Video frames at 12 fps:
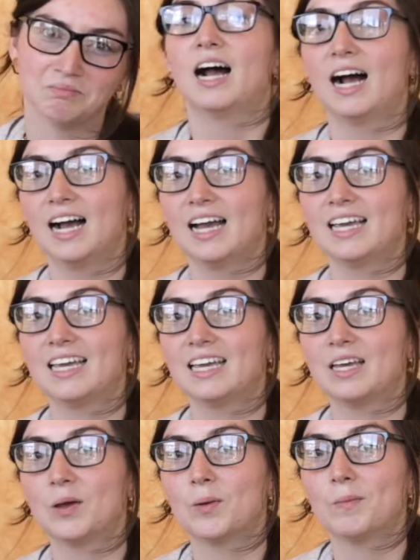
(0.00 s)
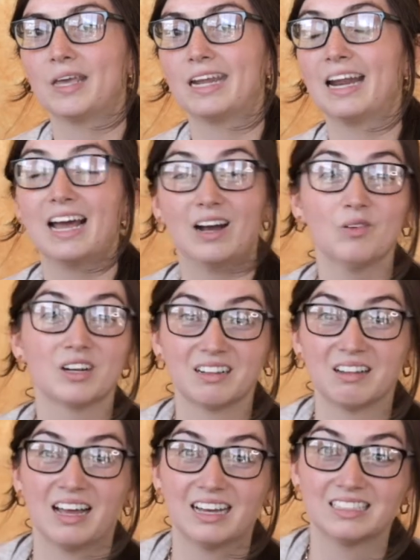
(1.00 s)
I am an
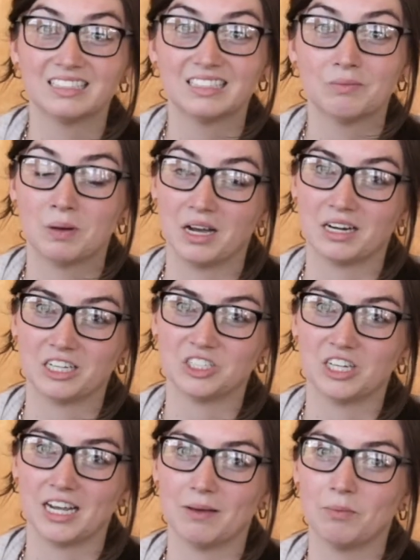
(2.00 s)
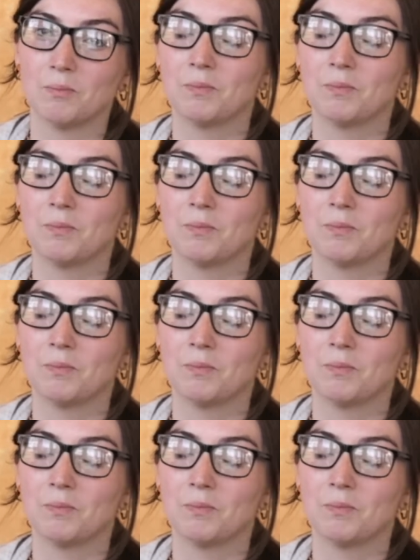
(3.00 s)
hourglass body shape,